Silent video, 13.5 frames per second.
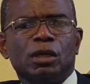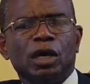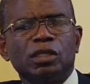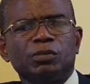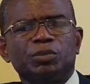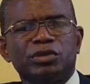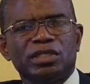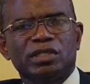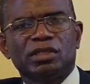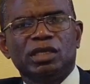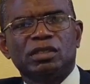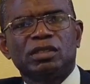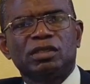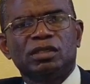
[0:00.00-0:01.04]

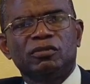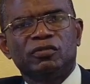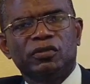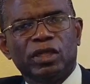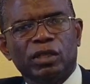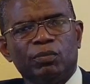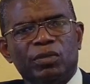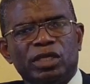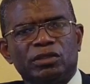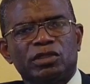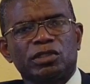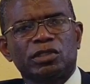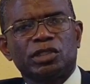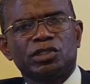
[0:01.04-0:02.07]
unprecedented developments
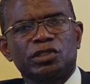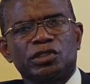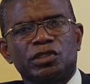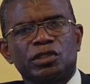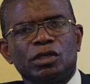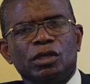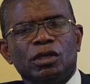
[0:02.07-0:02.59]
such as